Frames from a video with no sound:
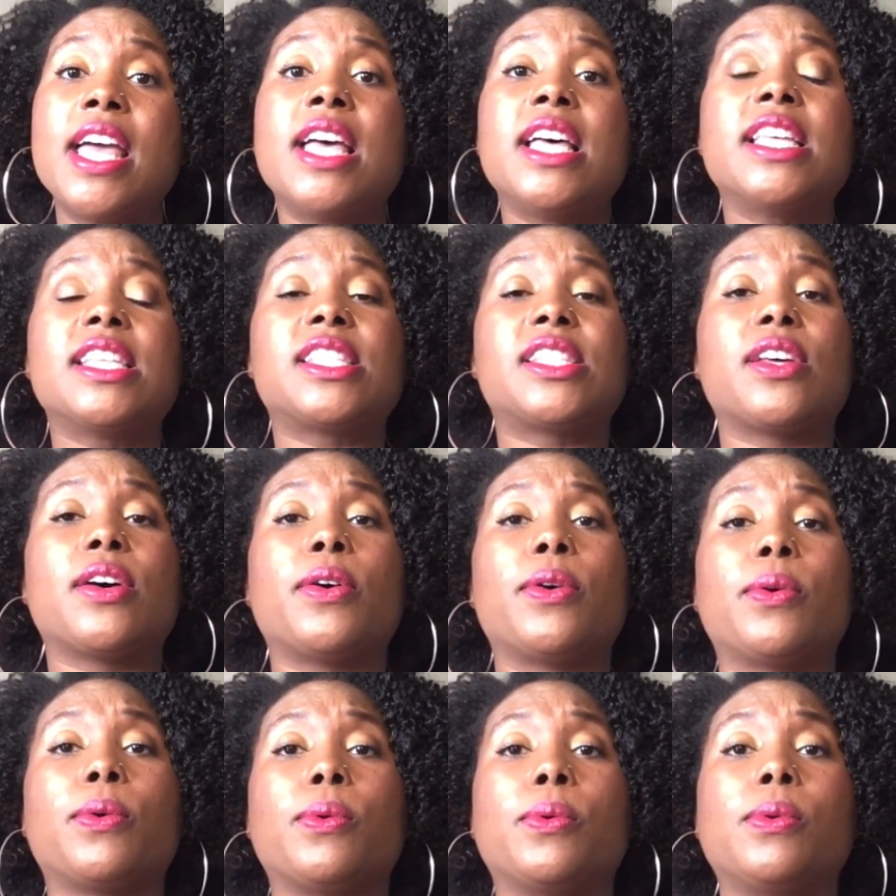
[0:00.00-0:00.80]

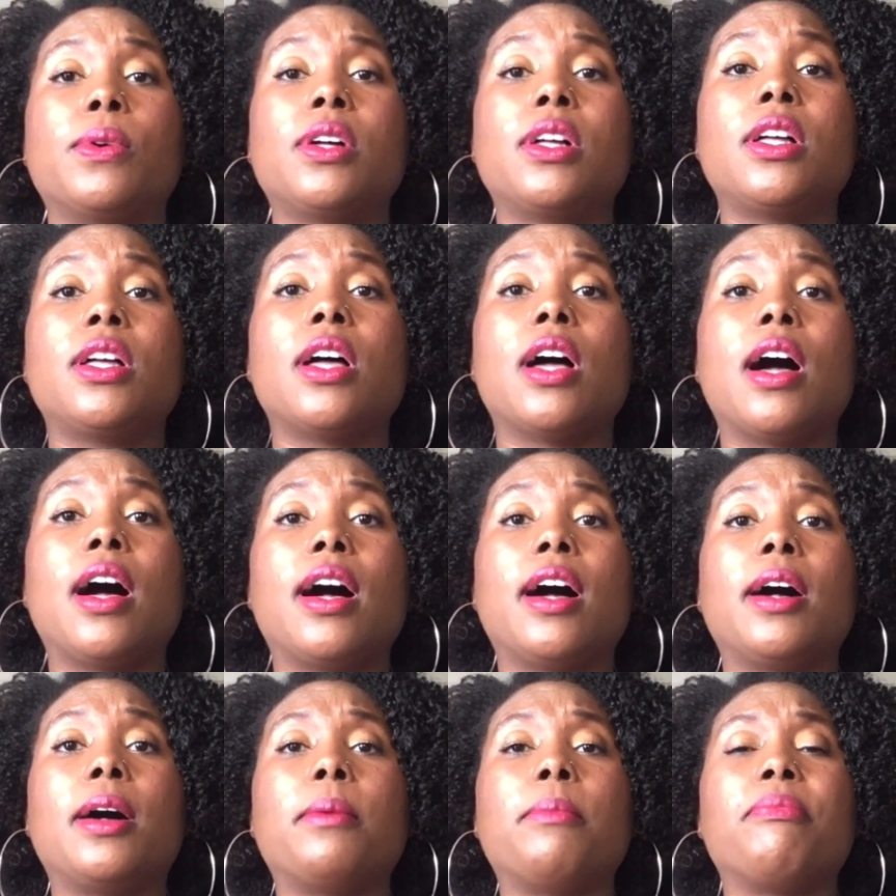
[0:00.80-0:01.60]
So
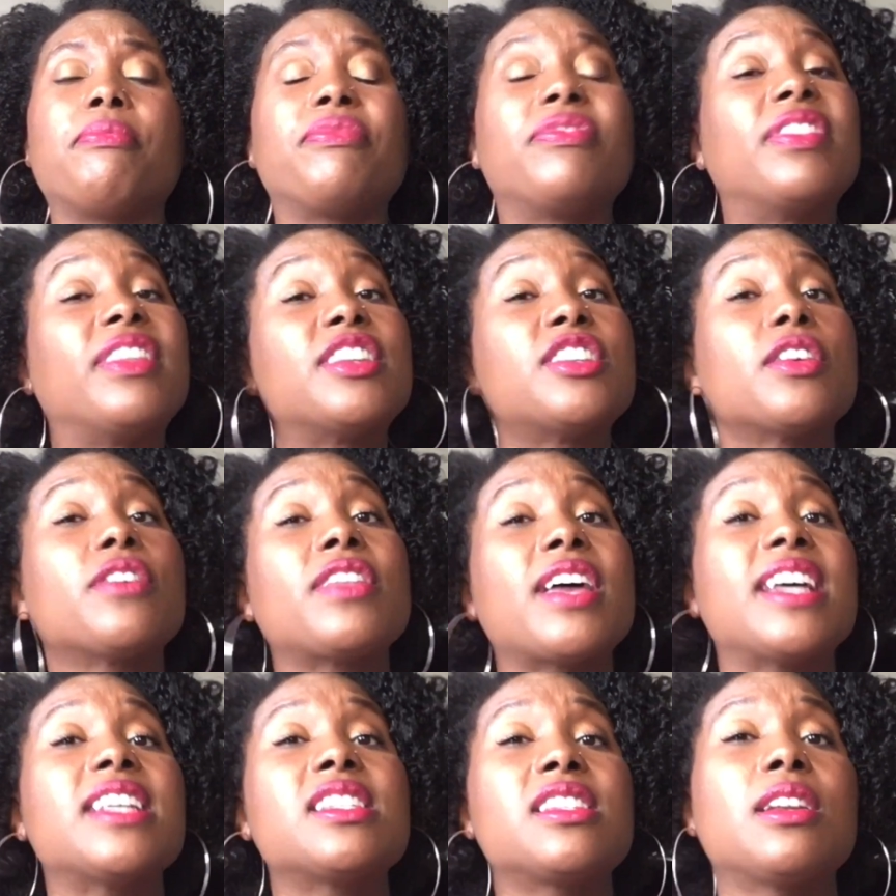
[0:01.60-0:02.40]

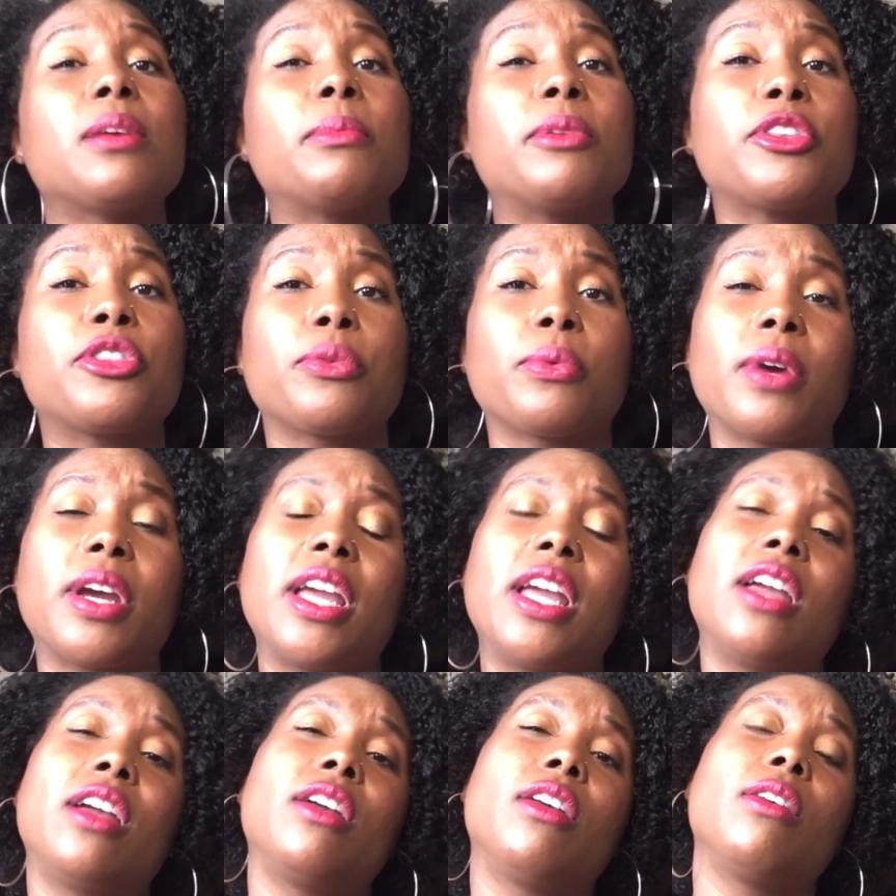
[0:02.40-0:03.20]
that's number 3.